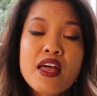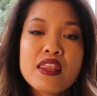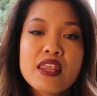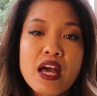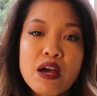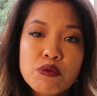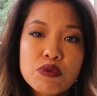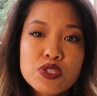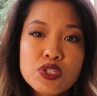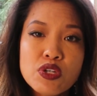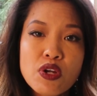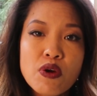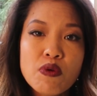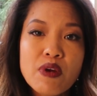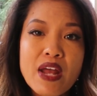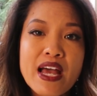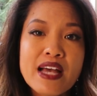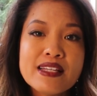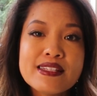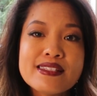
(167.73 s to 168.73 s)
That was
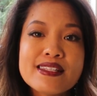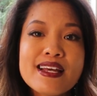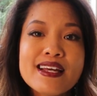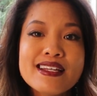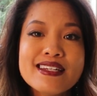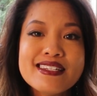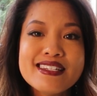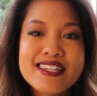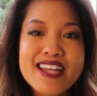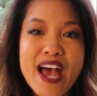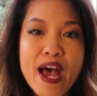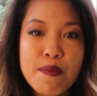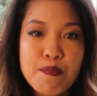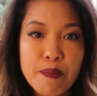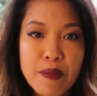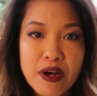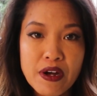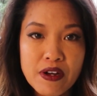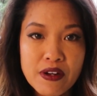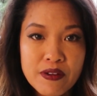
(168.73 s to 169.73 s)
known as
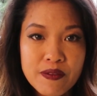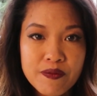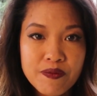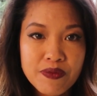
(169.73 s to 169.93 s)
DAPA.